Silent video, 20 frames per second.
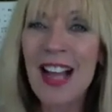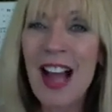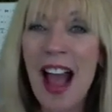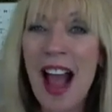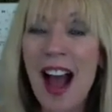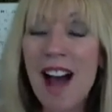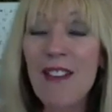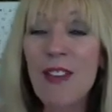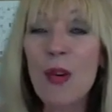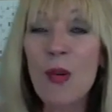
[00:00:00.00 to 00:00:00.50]

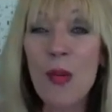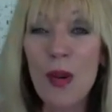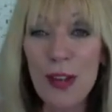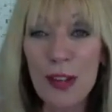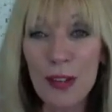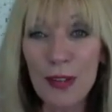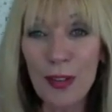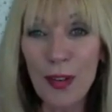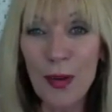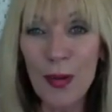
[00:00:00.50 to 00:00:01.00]
Have a
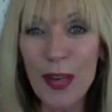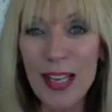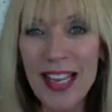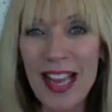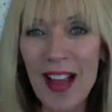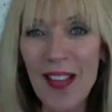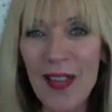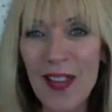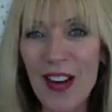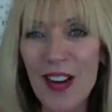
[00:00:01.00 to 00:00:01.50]
wonderful week
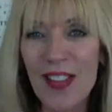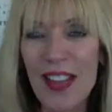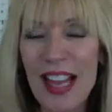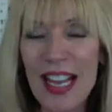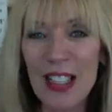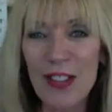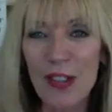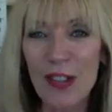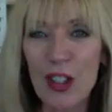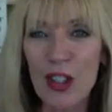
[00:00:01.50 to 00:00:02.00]
out there.
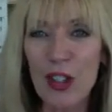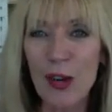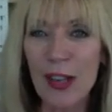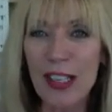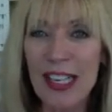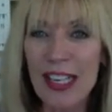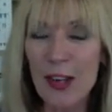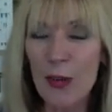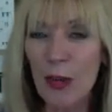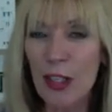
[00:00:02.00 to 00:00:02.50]
Thanks for
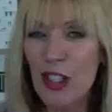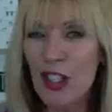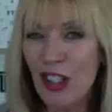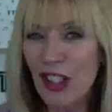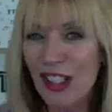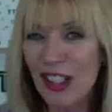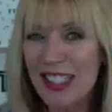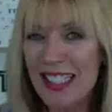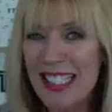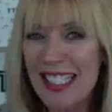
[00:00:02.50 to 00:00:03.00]
joining Rich
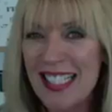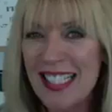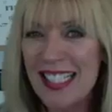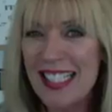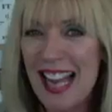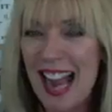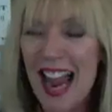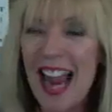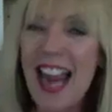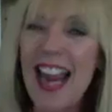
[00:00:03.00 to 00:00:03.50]
Girl
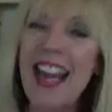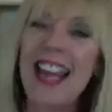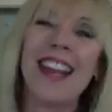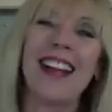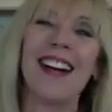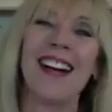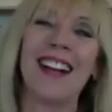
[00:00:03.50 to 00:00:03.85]
today.